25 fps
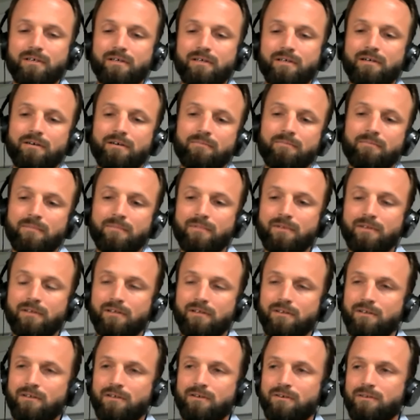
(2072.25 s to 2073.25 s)
Um,
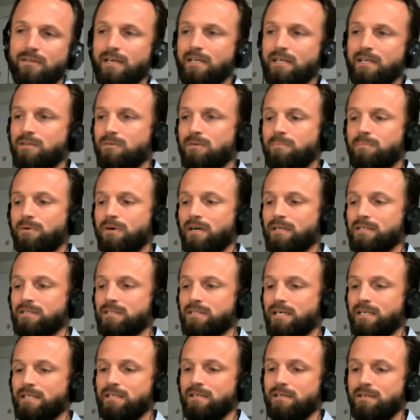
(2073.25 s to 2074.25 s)
you, you, know, they do a
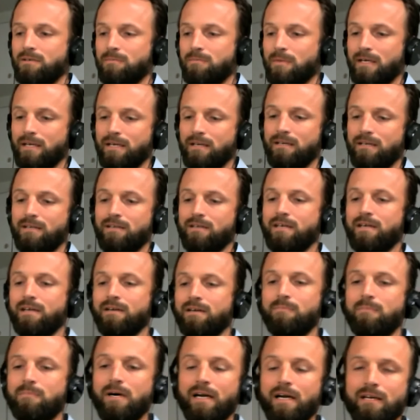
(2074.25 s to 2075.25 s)
project and you might get
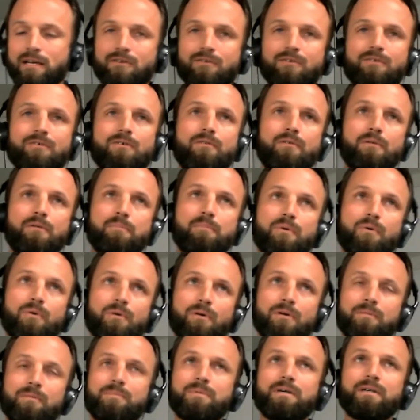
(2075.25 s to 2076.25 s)
a binder or a
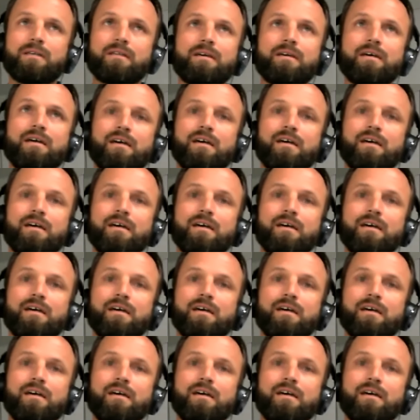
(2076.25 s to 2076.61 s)
report, but